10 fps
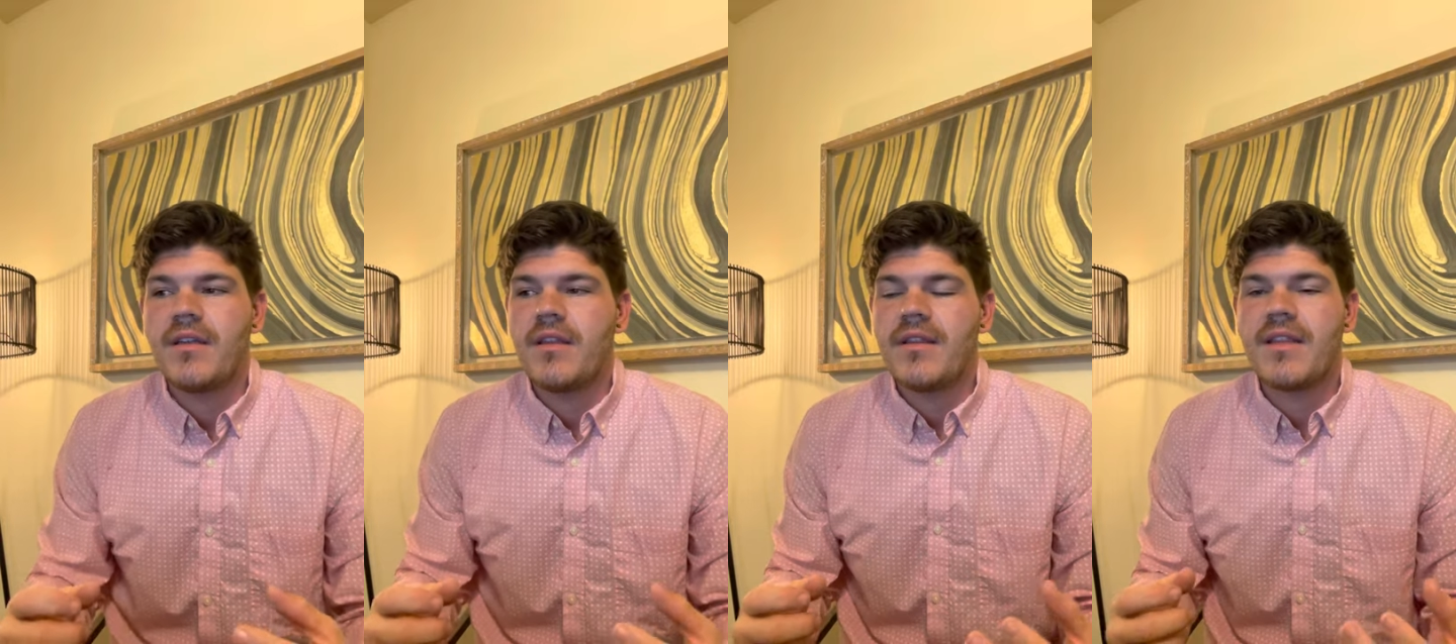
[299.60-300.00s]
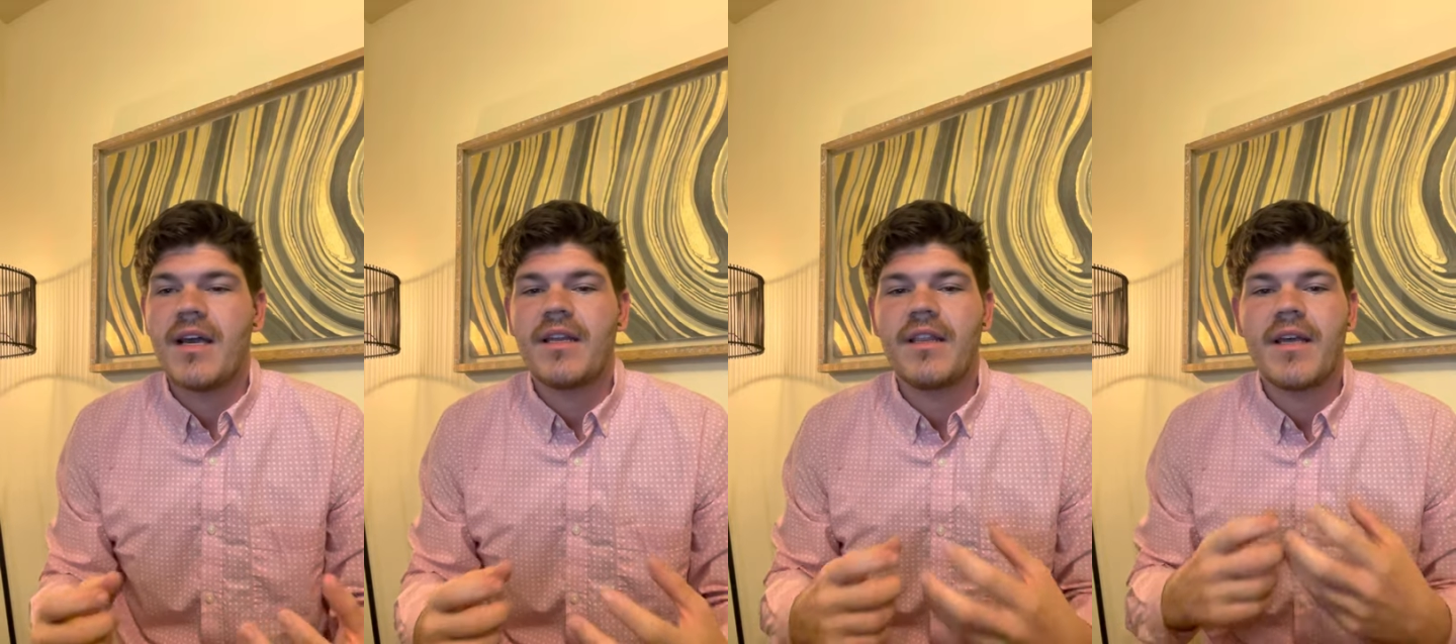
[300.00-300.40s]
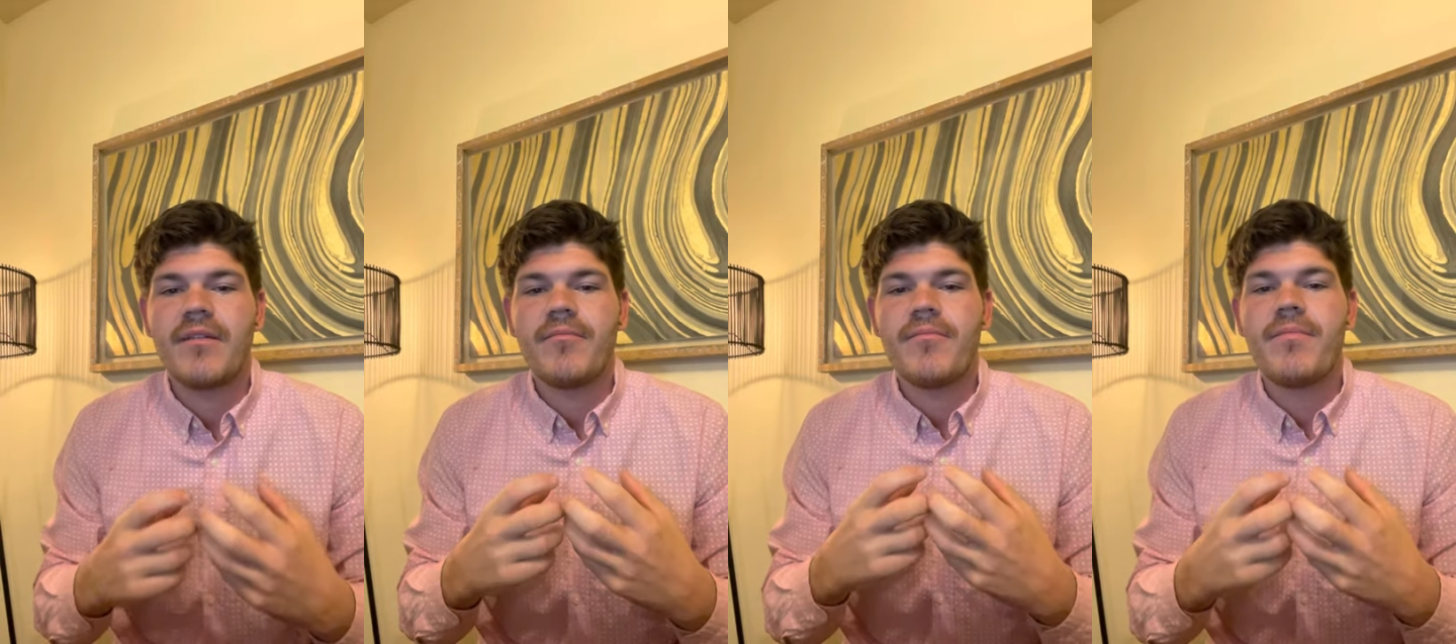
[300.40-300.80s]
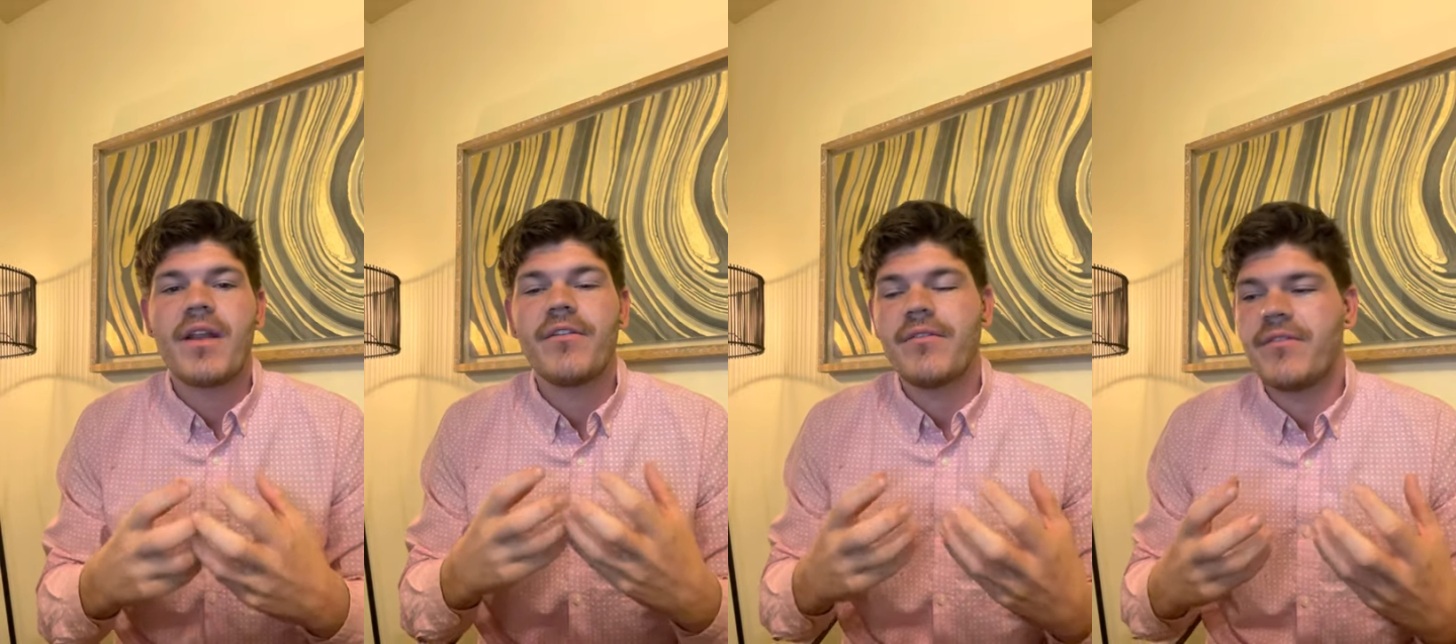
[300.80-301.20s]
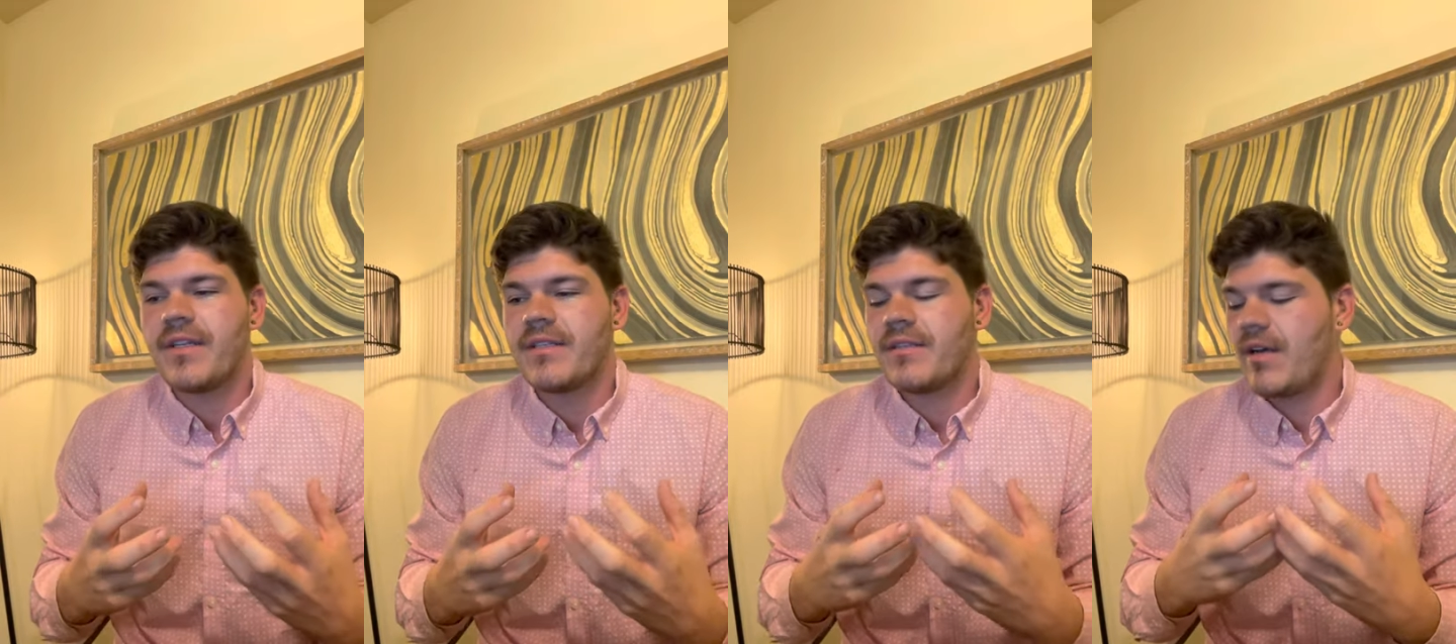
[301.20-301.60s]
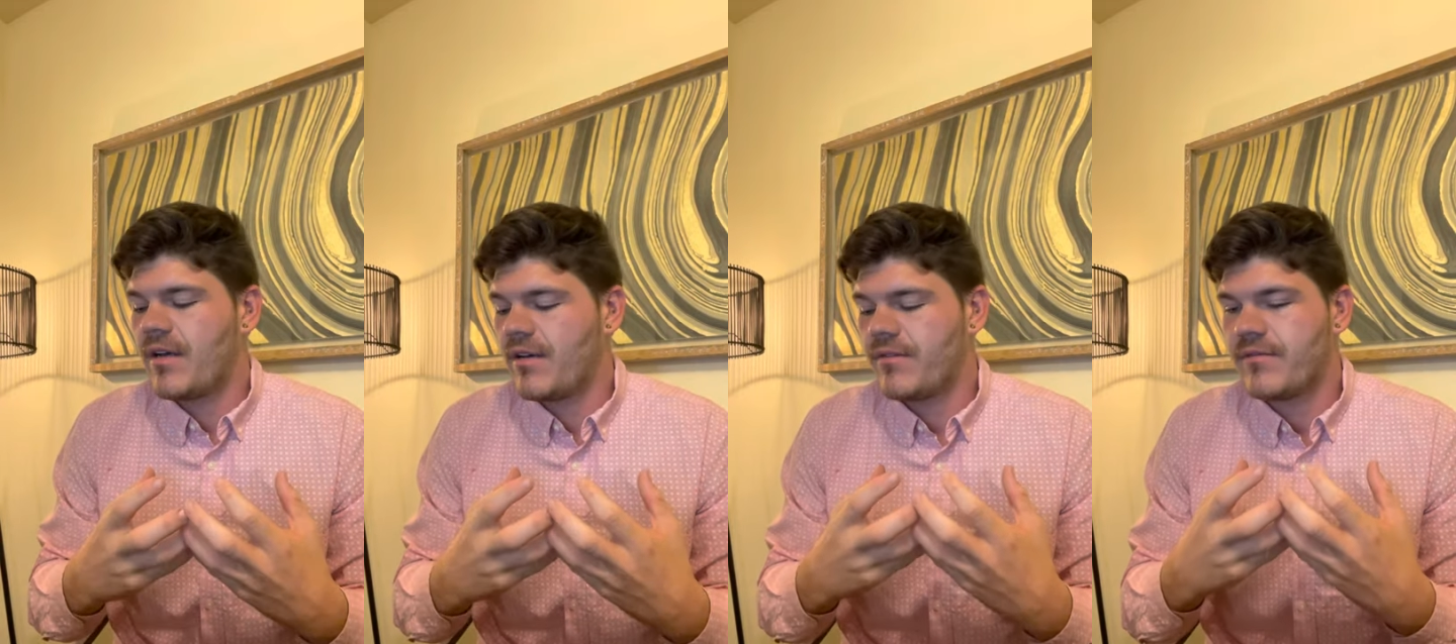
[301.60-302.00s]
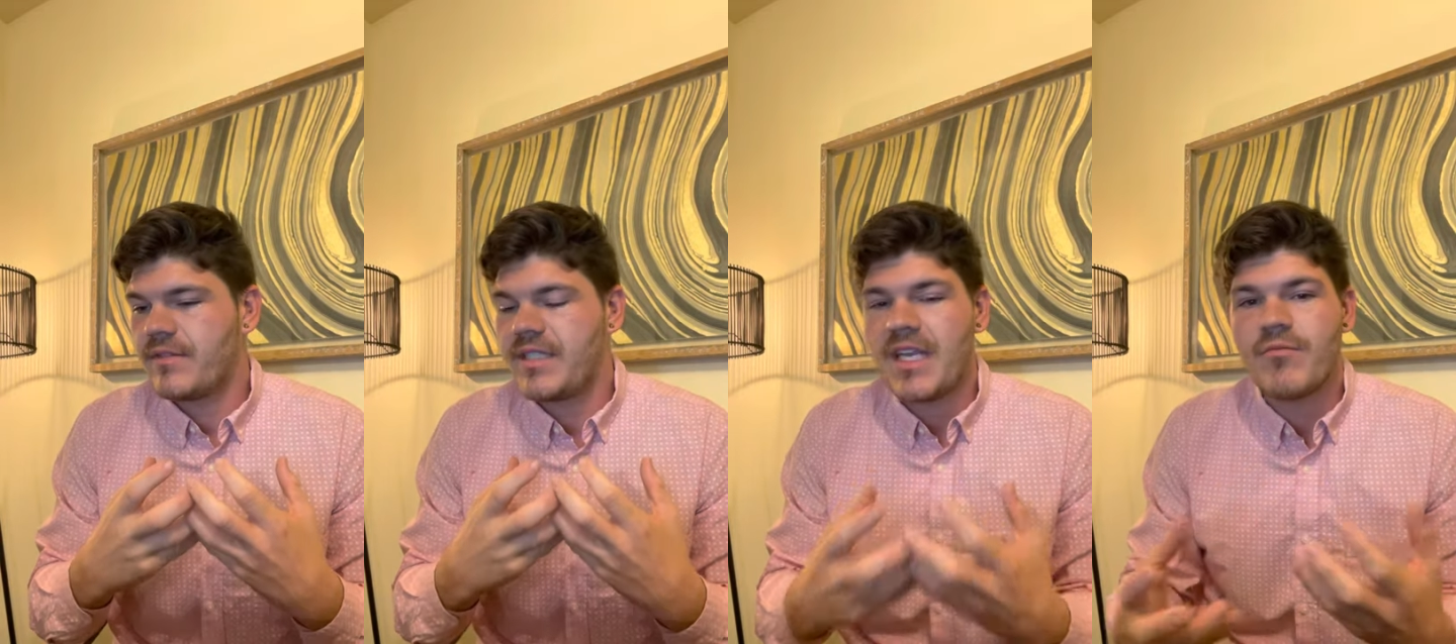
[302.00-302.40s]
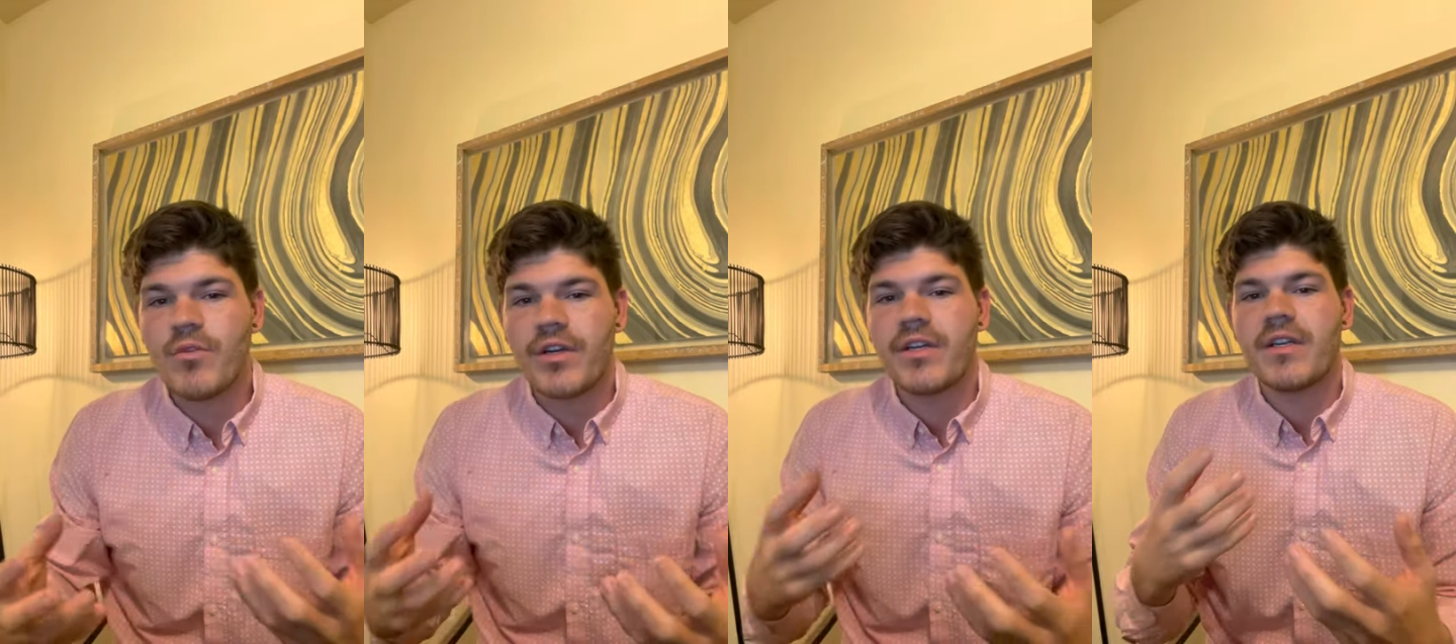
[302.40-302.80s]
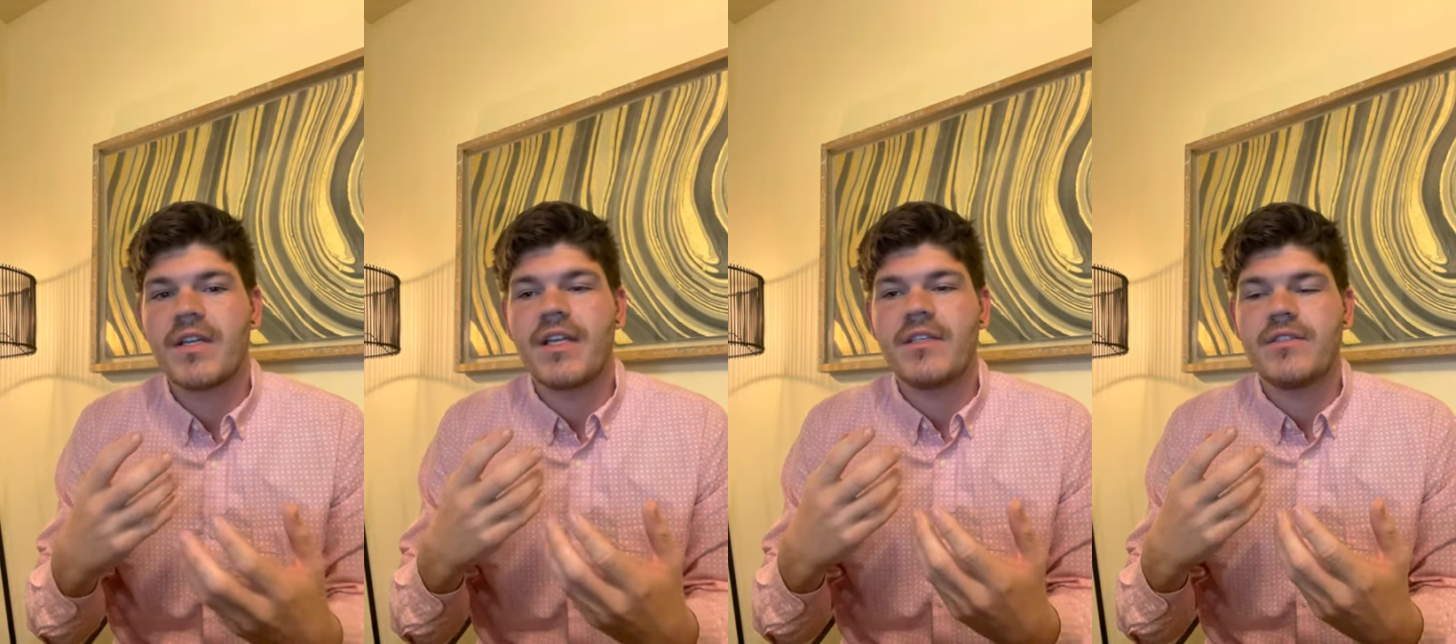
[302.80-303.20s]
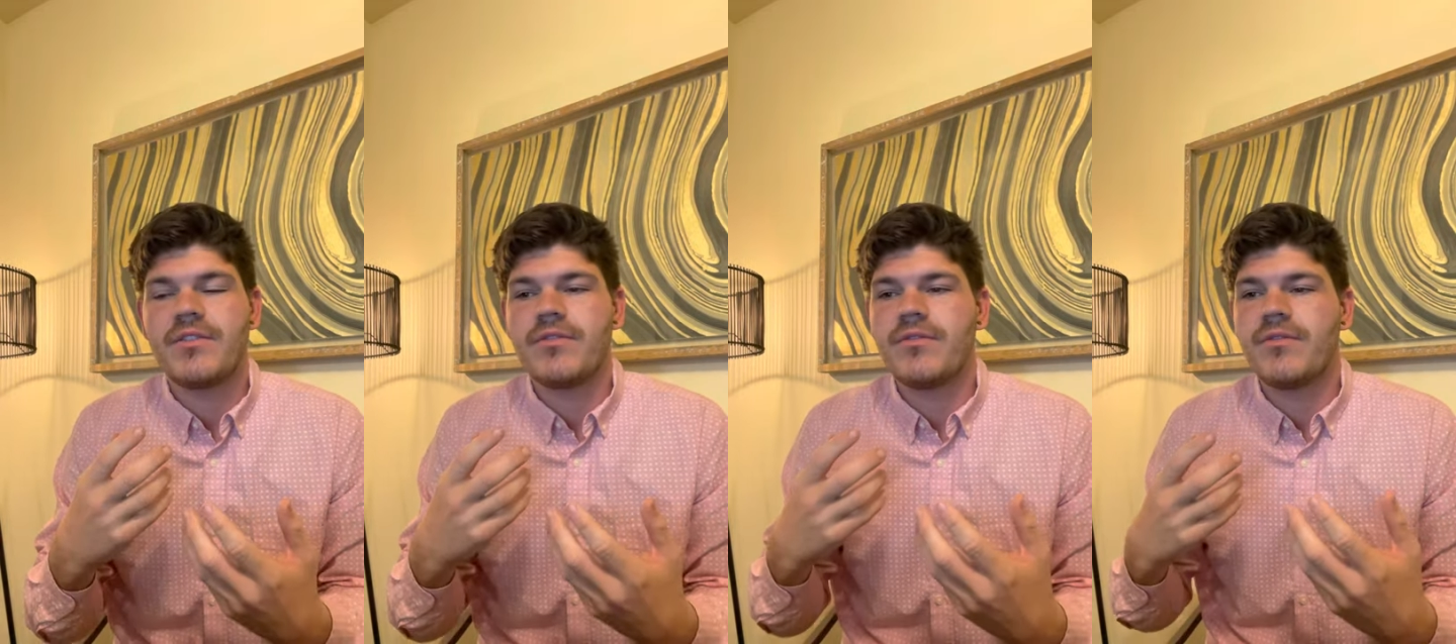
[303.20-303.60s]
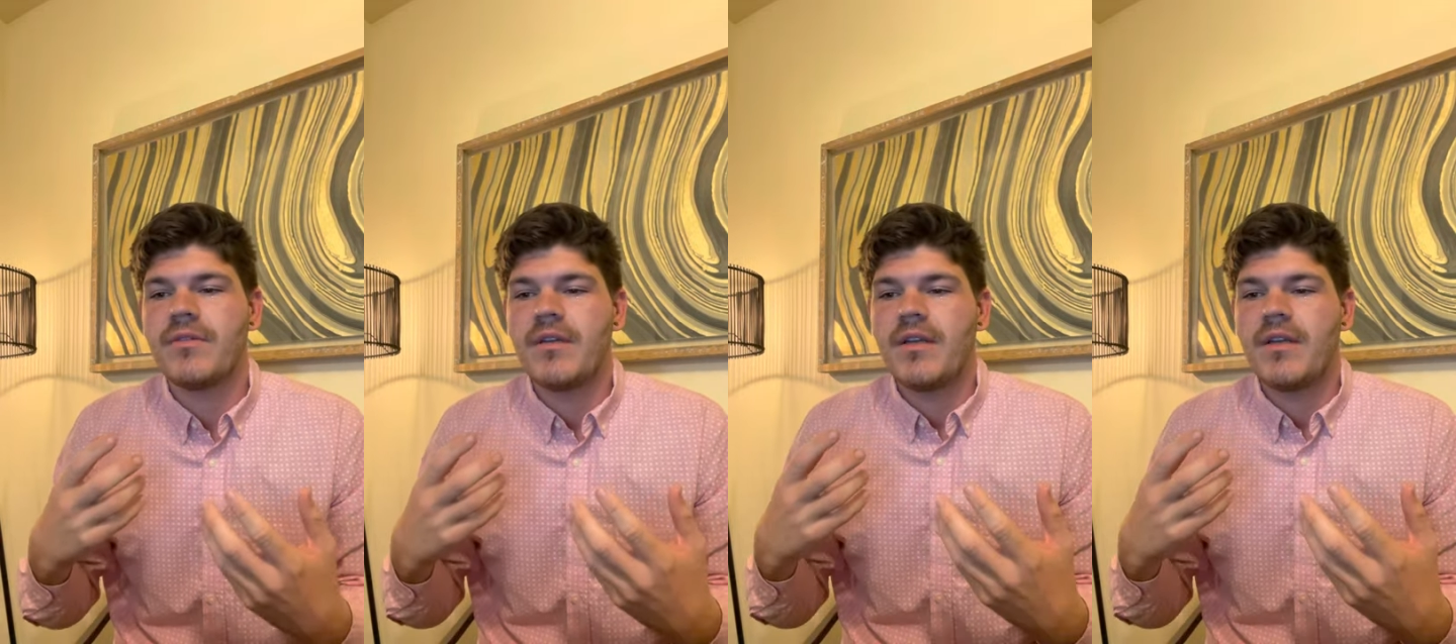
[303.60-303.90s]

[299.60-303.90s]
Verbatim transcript: that that benefit of teamwork. You're gonna get to